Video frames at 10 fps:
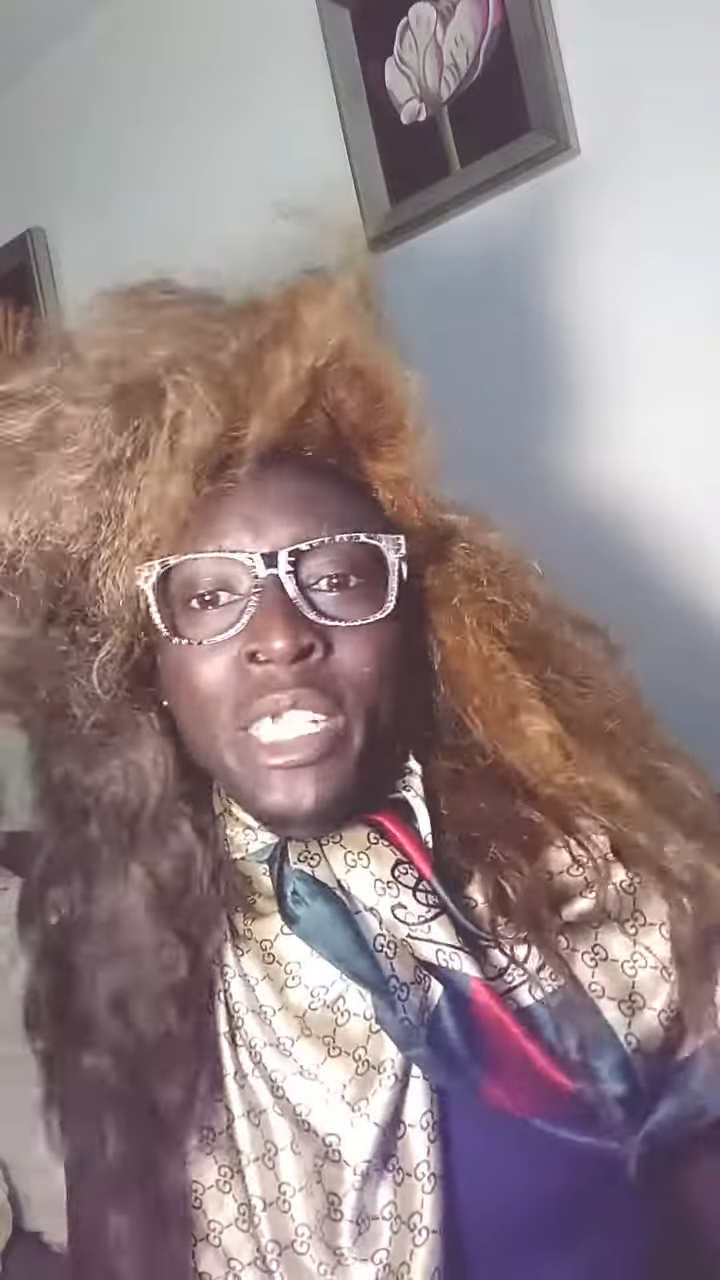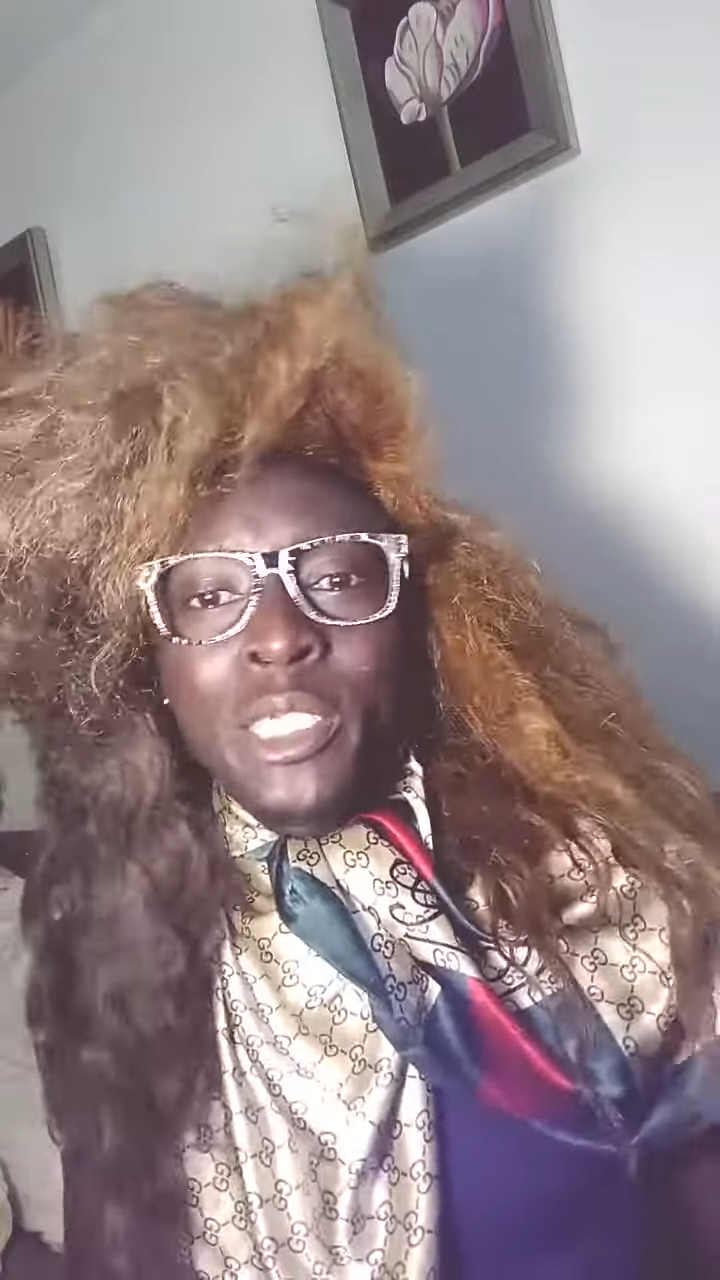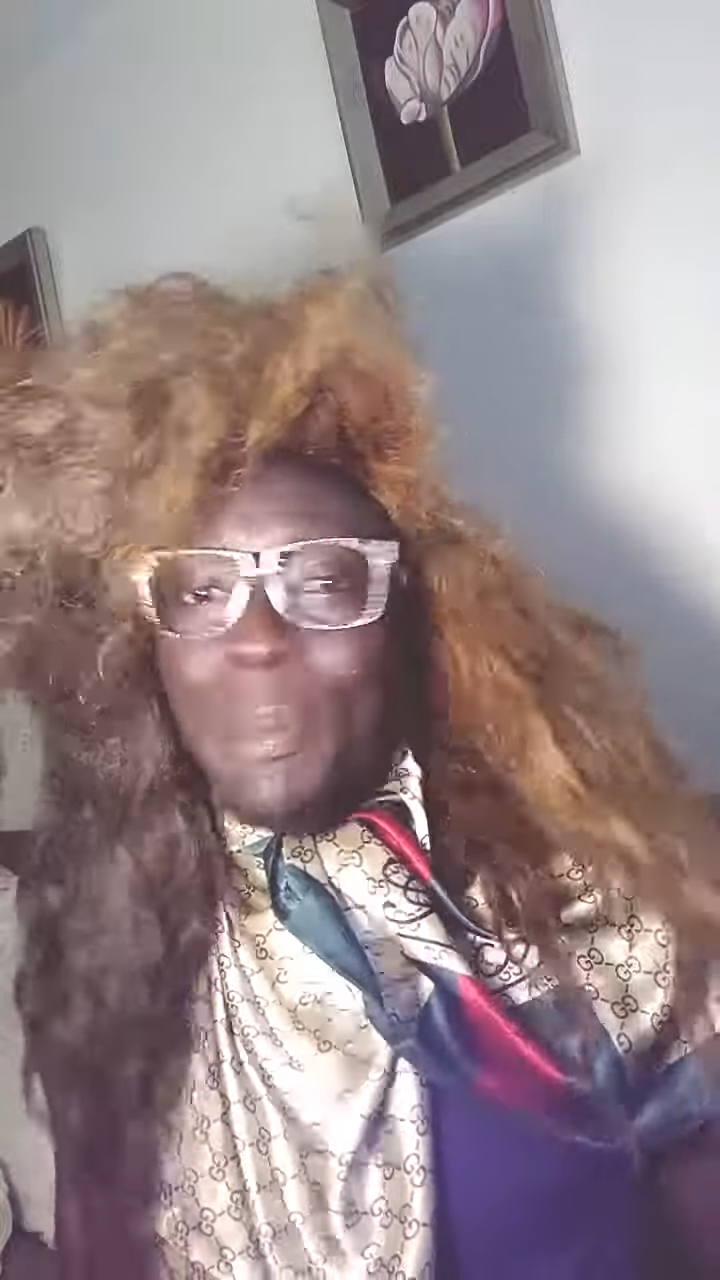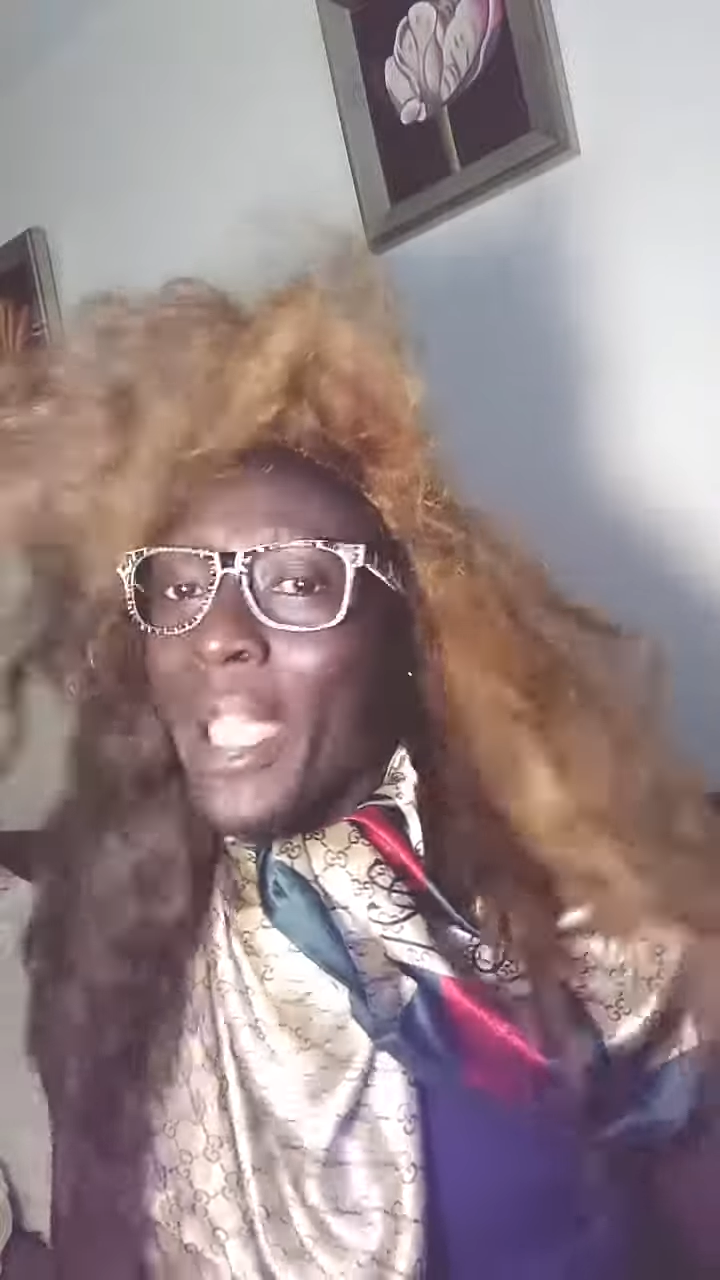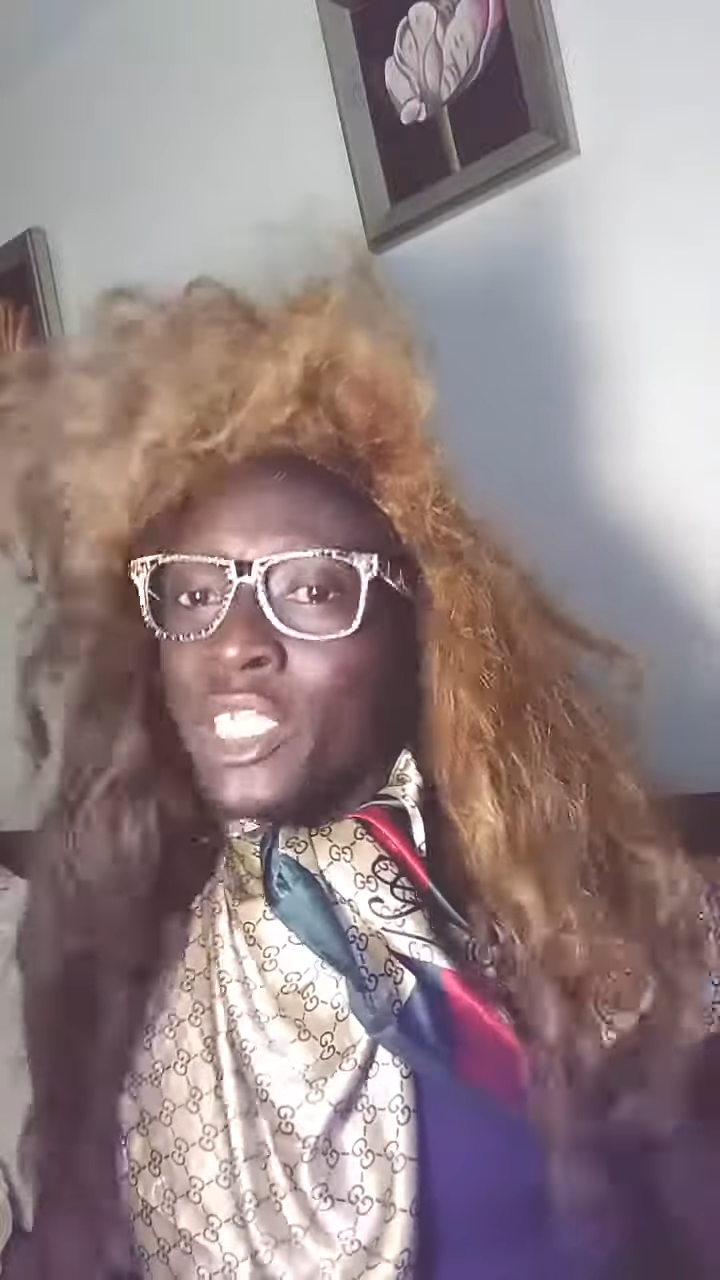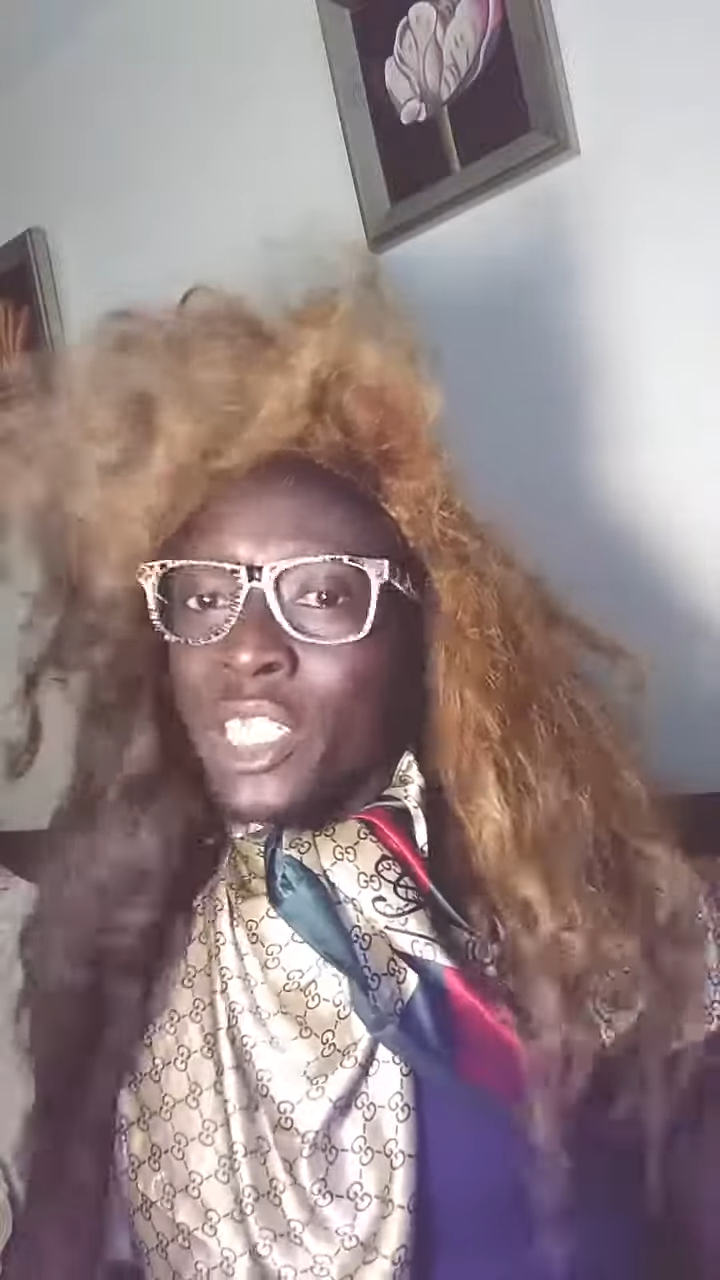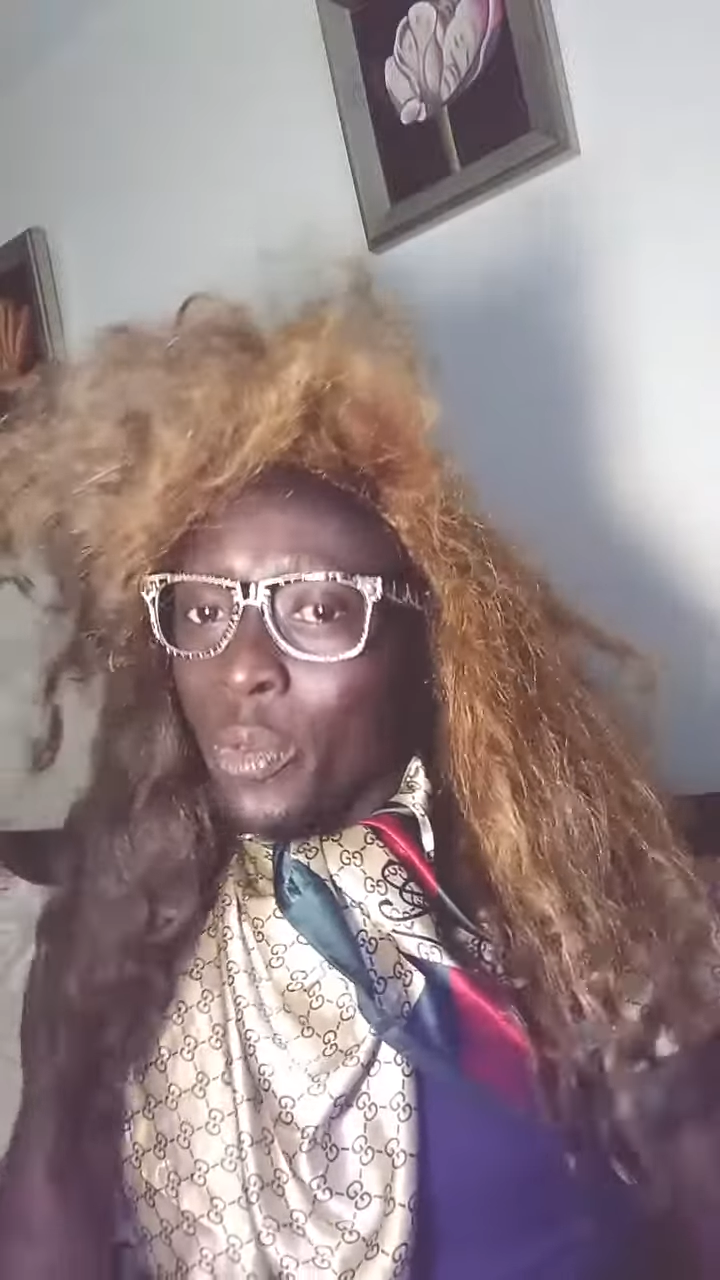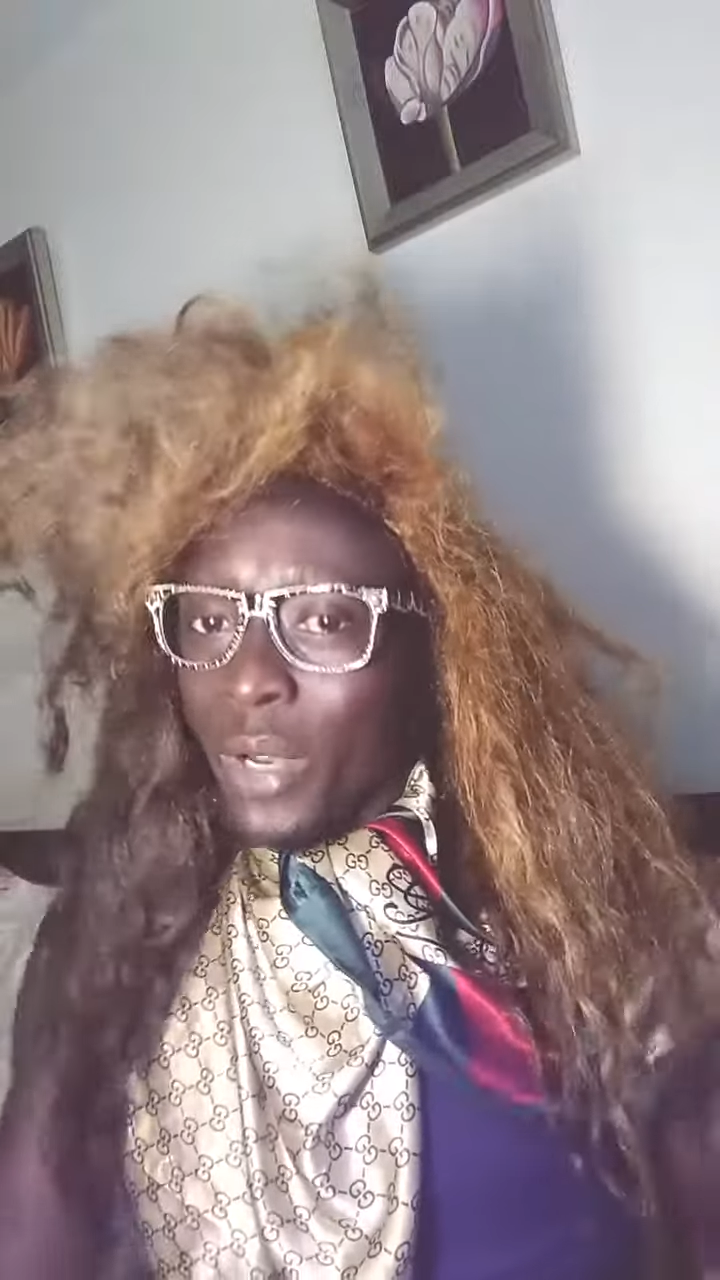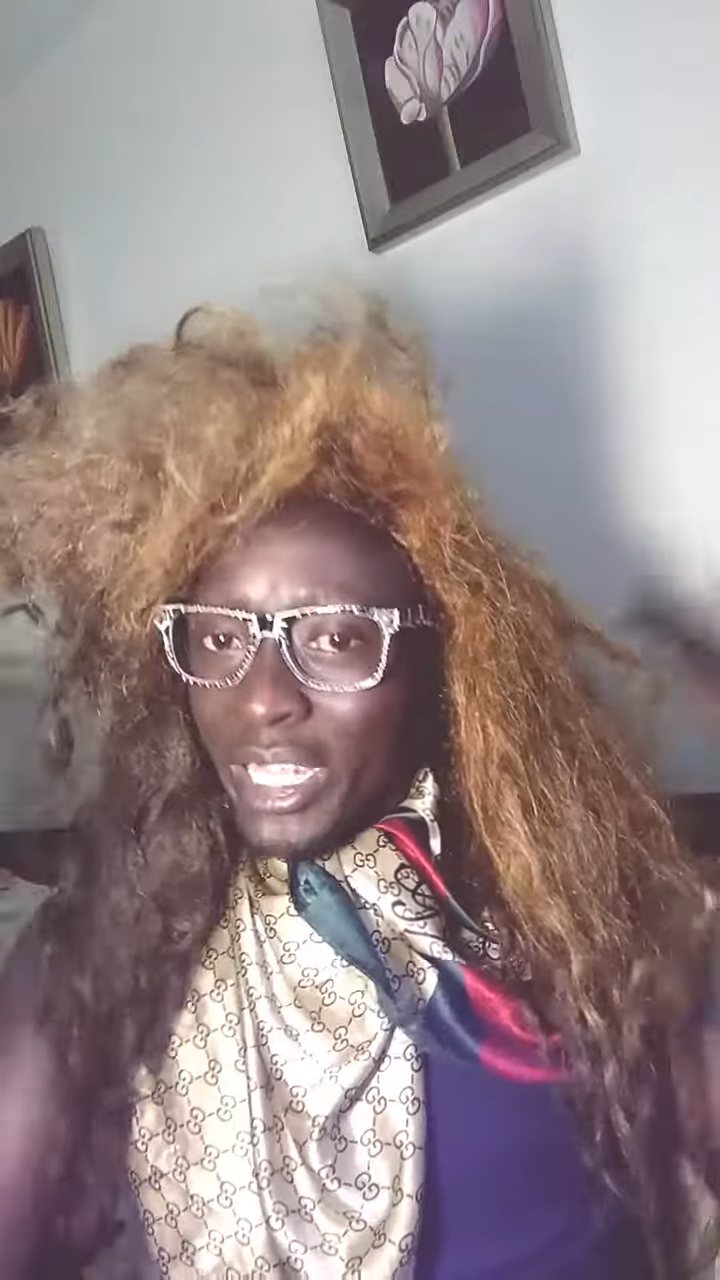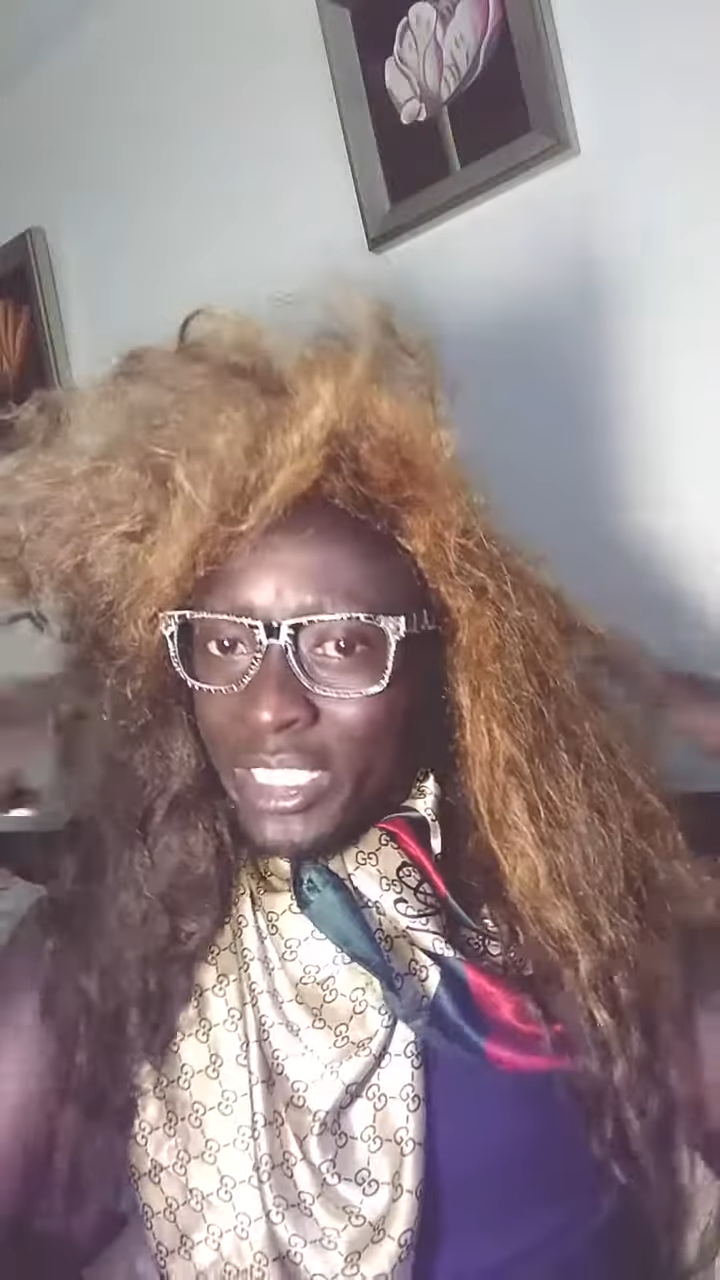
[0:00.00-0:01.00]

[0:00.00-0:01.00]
Especially when